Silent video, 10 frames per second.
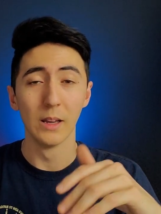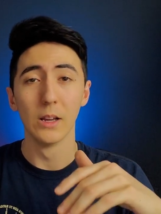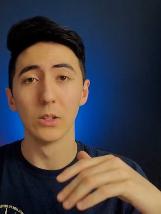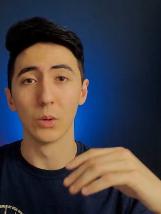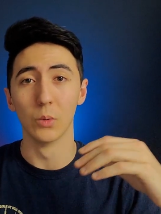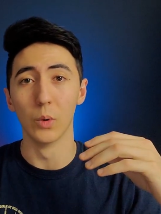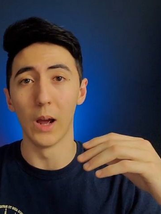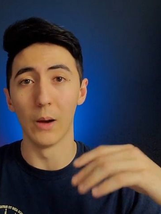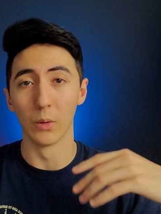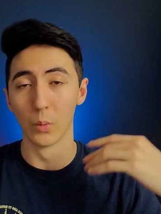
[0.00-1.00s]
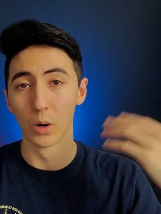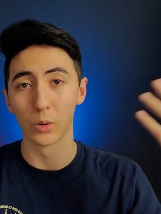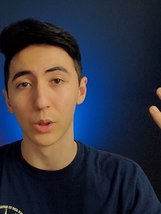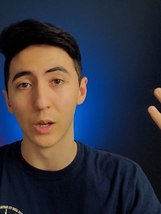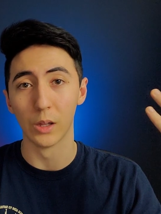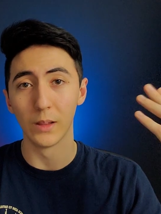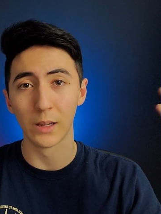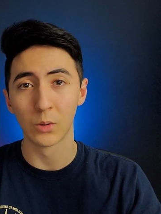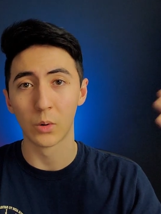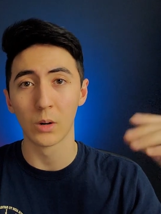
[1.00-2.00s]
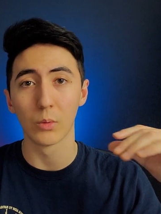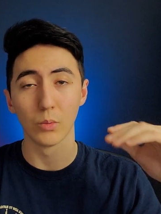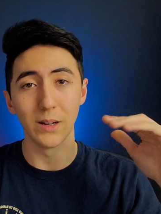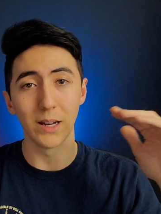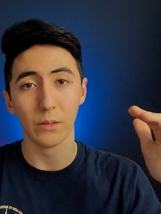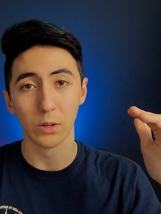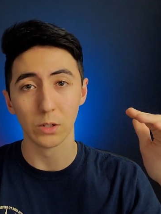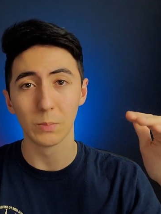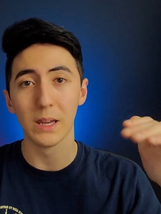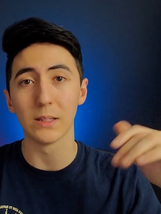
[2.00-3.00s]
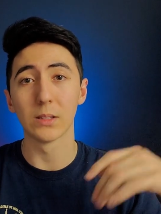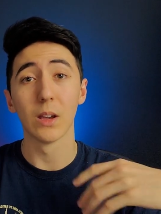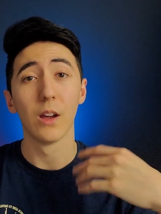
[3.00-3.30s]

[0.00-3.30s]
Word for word: So I would work with a landlord, rent out their space,